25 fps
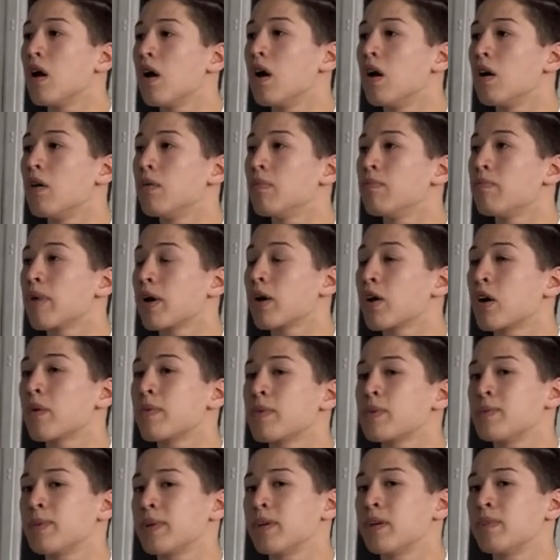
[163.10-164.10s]
My
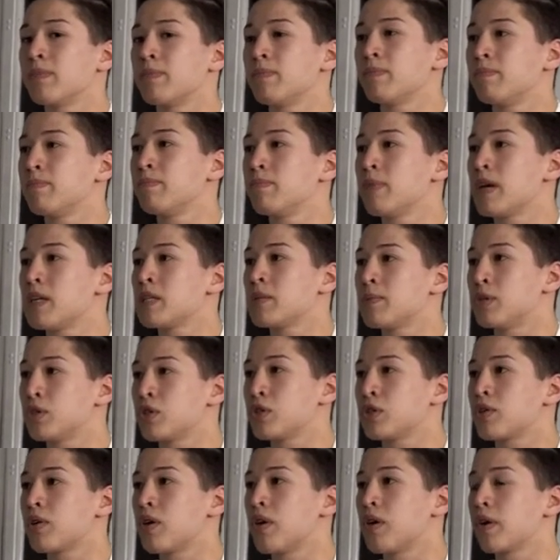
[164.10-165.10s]
grip has been
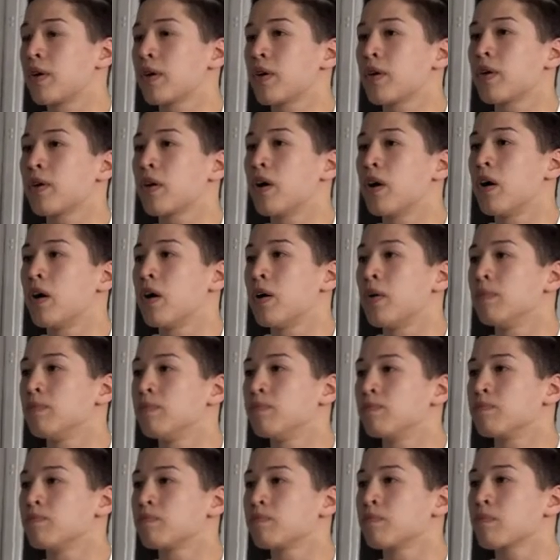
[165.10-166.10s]
stronger.
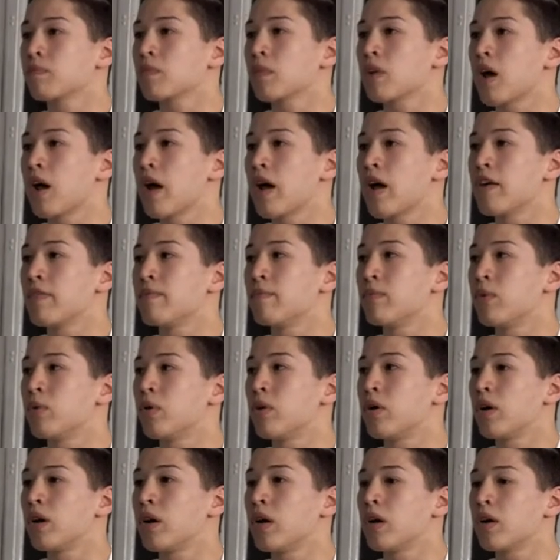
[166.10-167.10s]
I have
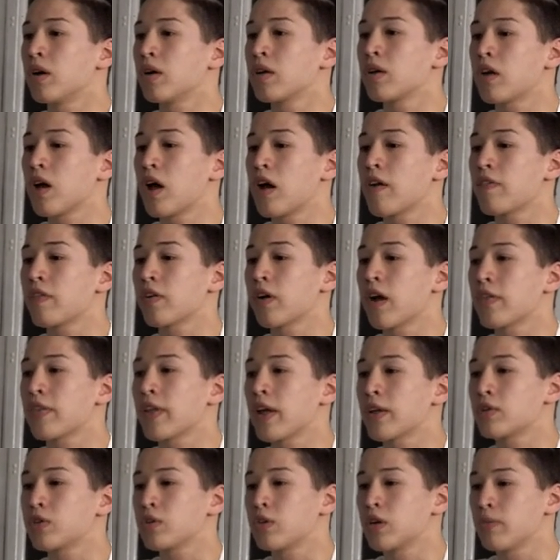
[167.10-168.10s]
more, I forgot
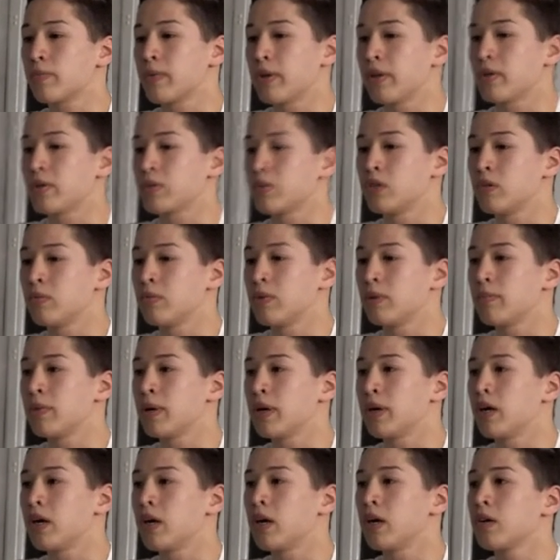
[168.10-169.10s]
that term that you told me,
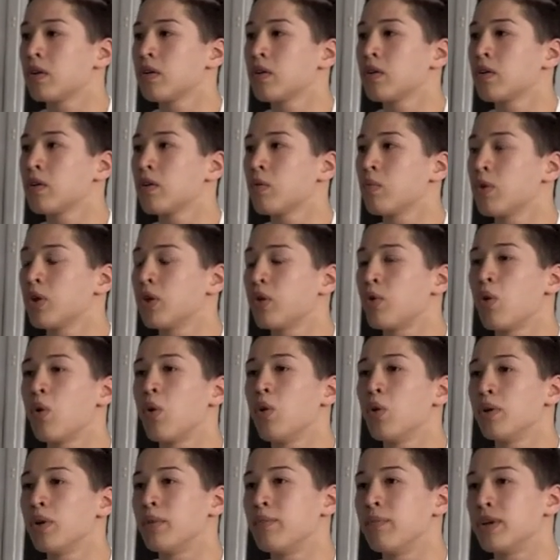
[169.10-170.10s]
but when you
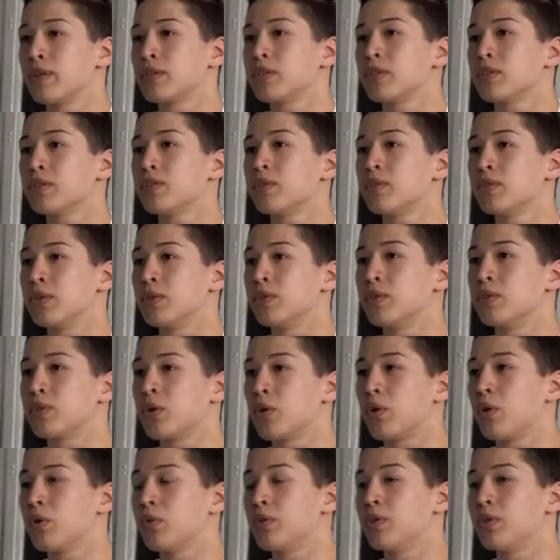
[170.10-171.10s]
hold a muscle, you just
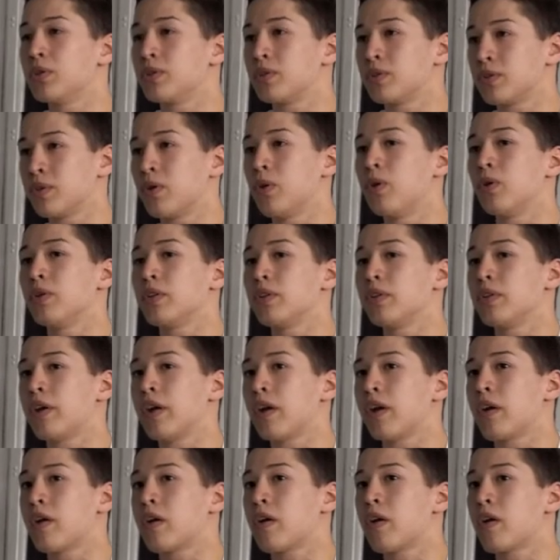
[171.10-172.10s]
hold it
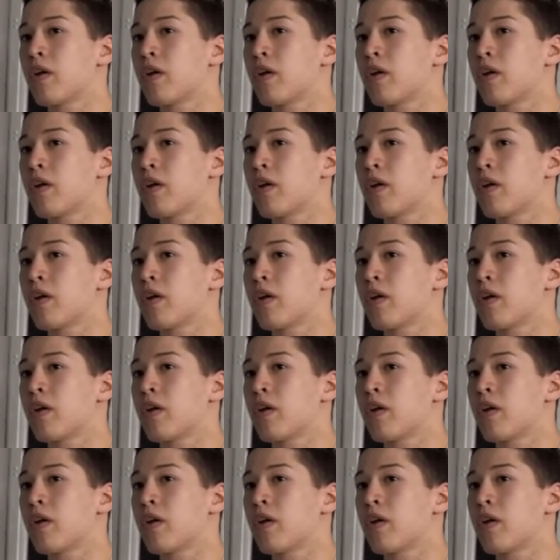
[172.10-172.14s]
there.